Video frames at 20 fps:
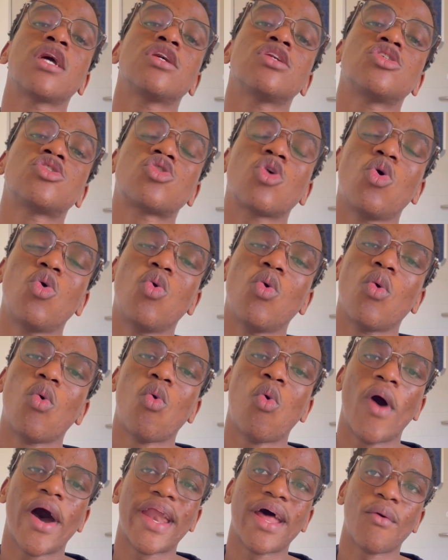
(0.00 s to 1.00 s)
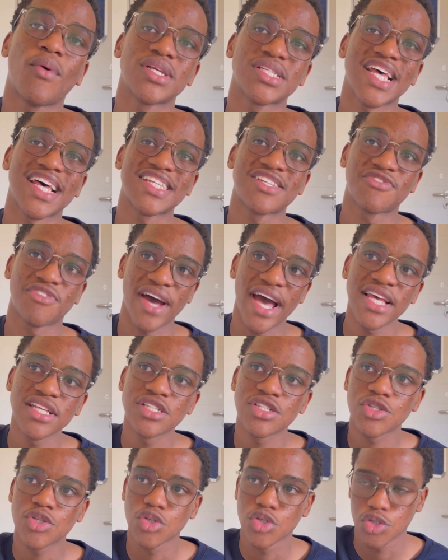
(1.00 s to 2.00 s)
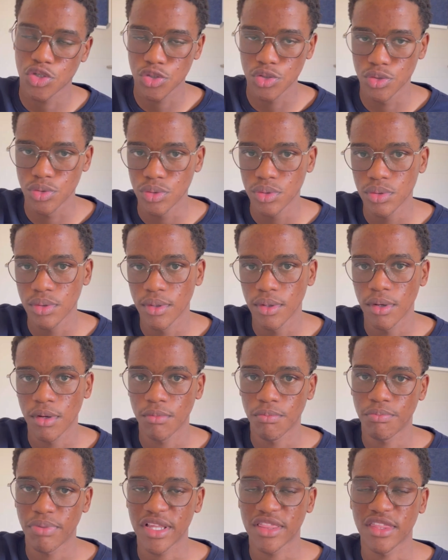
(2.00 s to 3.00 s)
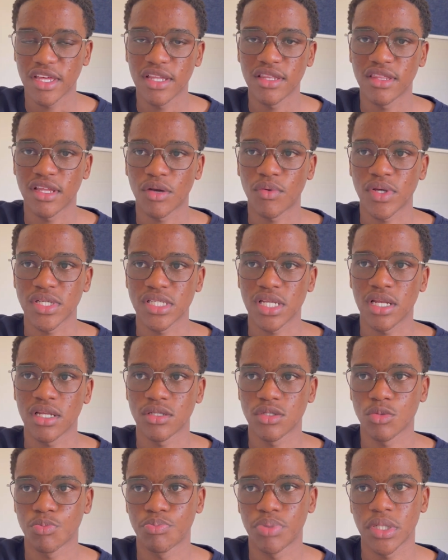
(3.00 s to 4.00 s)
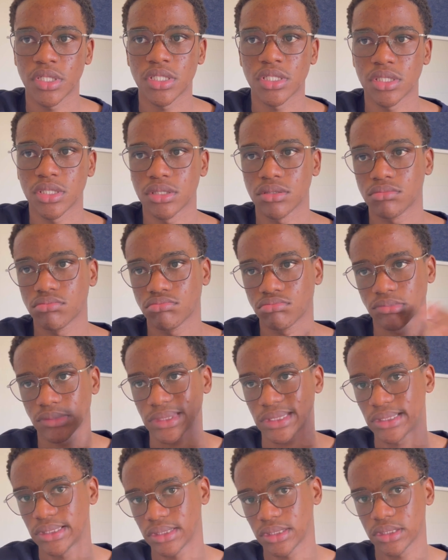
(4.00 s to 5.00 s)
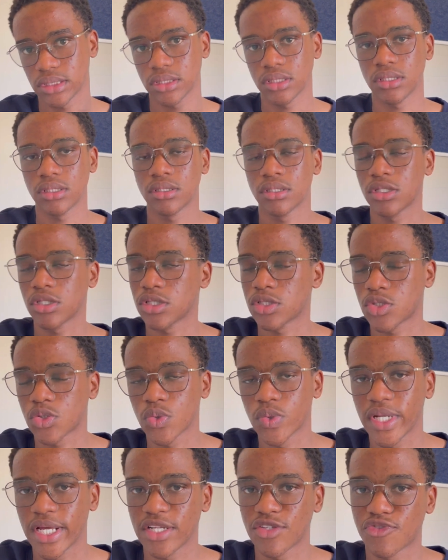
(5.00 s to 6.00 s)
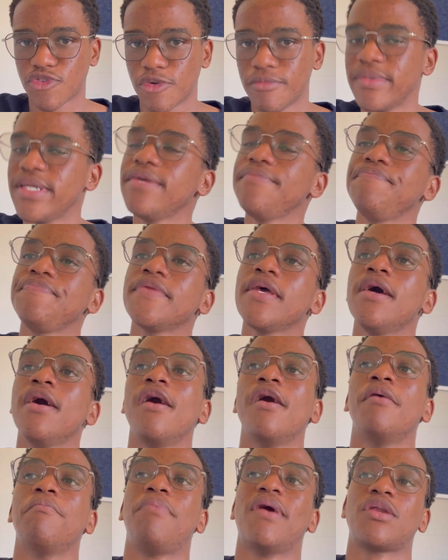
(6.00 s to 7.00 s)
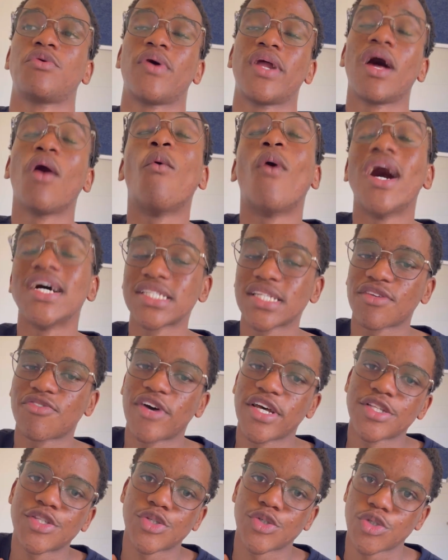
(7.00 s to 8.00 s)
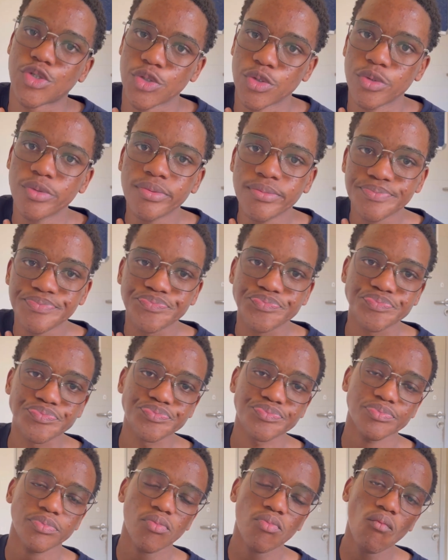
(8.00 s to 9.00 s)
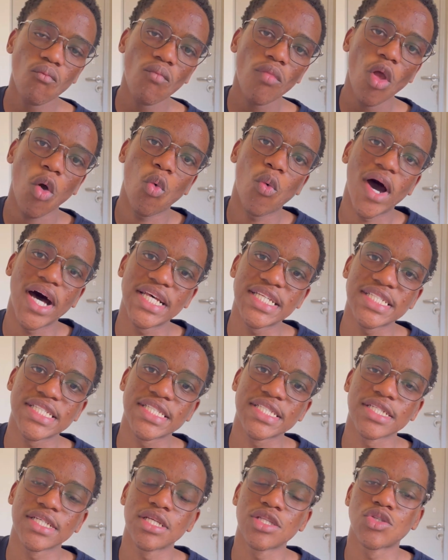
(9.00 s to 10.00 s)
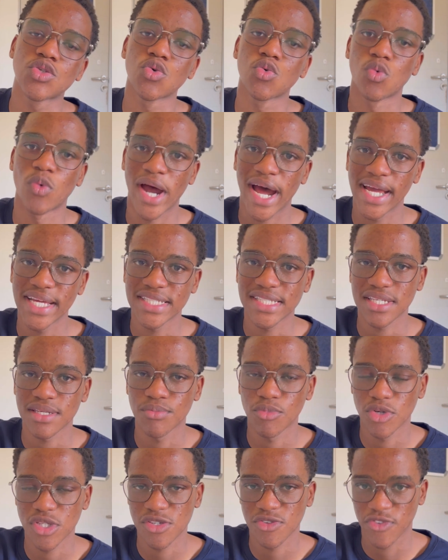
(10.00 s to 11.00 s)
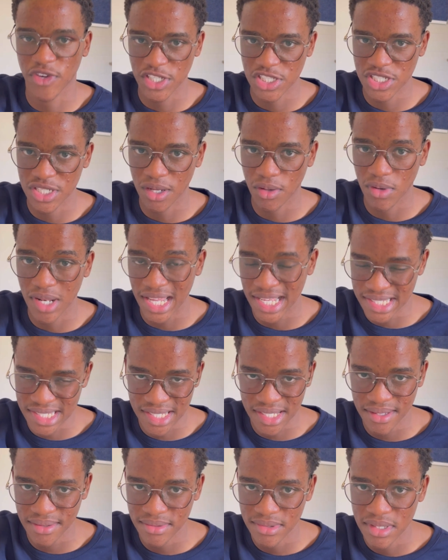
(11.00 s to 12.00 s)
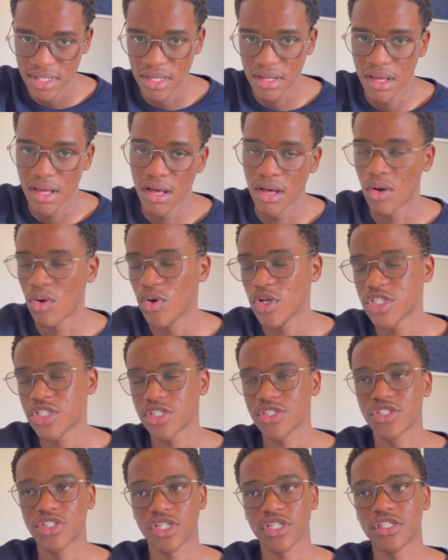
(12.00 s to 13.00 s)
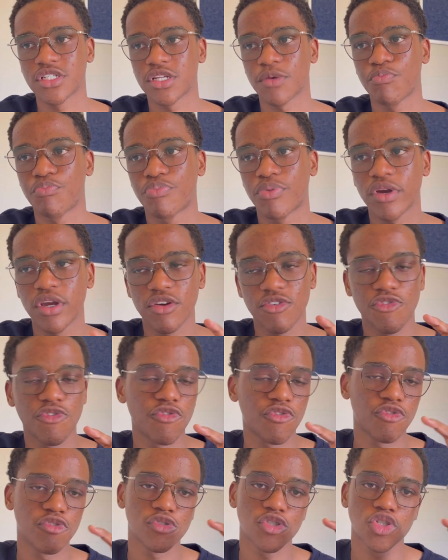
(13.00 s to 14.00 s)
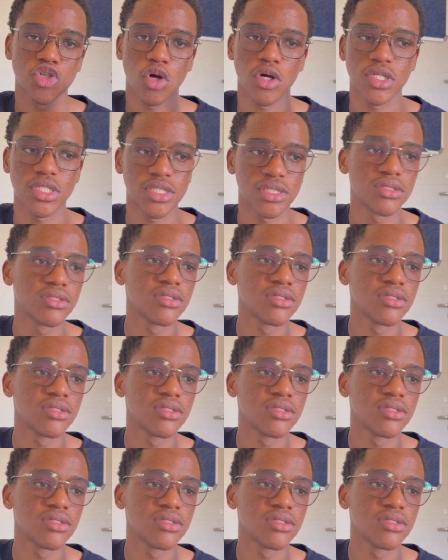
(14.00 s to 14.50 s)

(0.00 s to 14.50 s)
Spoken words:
So what I was advised to do, but then that was a little bit too late for me, but what I was advised to do was to write a motivational letter, which is just a brief short